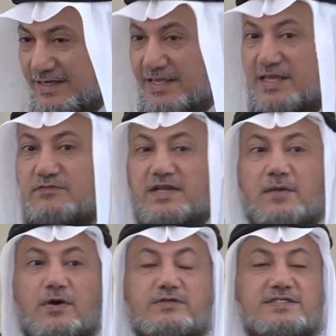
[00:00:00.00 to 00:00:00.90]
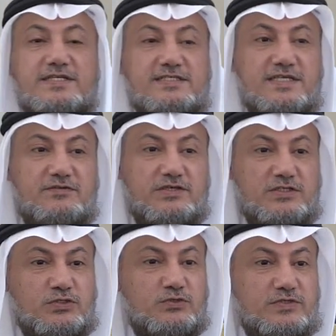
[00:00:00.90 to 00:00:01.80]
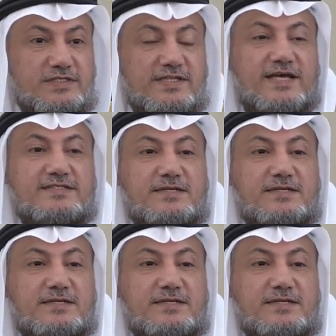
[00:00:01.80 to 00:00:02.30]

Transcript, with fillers: Even about sensitive issues that